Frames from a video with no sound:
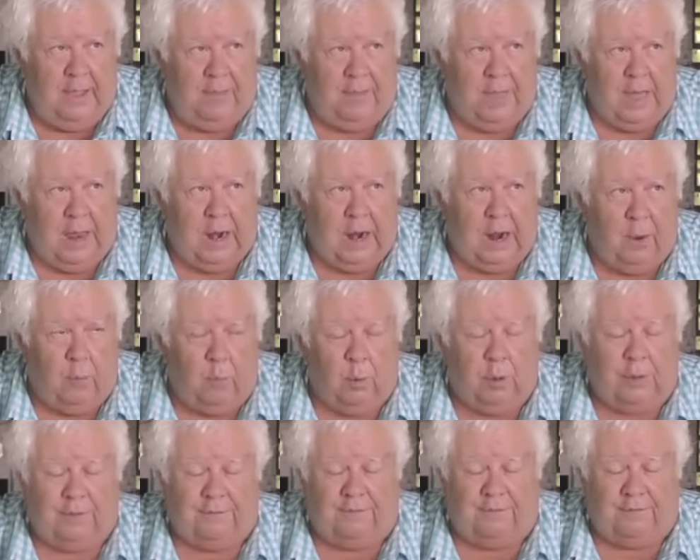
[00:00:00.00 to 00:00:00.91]
that I
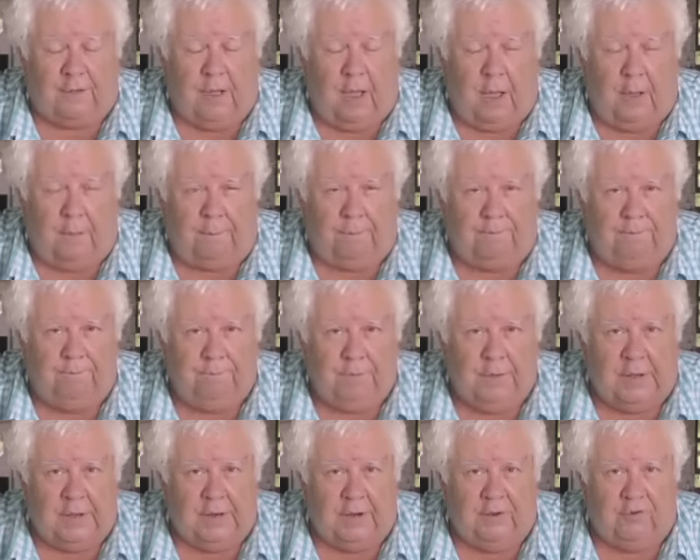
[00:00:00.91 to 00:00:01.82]
was
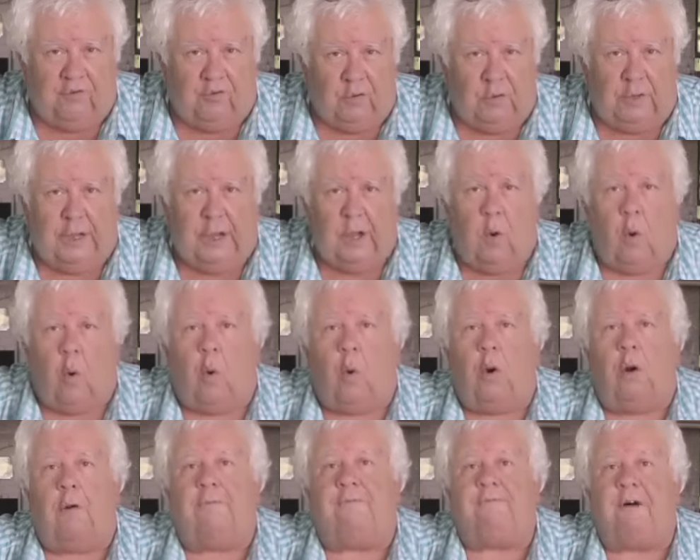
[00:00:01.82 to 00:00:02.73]
initially
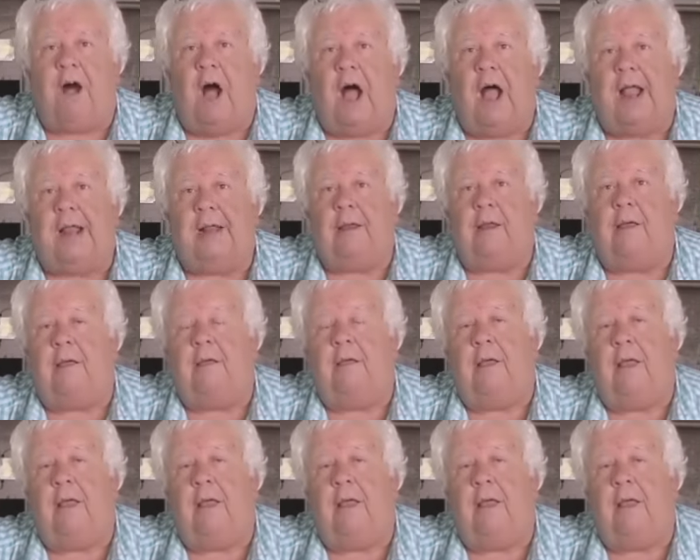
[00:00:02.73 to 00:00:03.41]
horrified